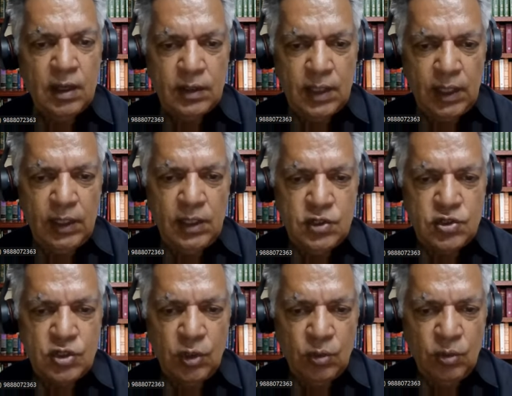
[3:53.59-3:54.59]
that is
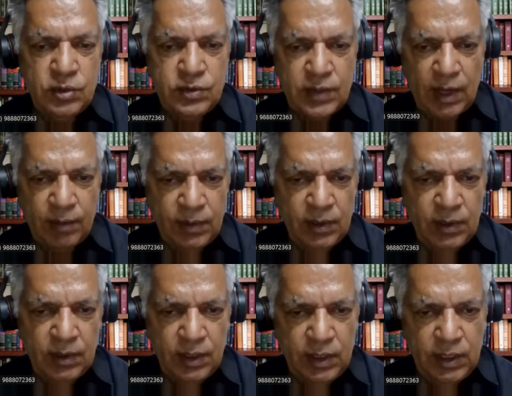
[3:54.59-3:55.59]
Schedule 7,
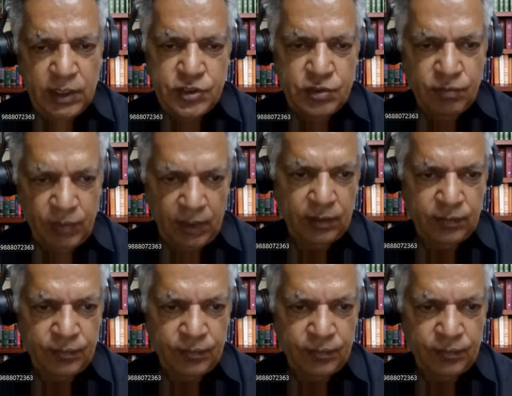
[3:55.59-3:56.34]
List 1.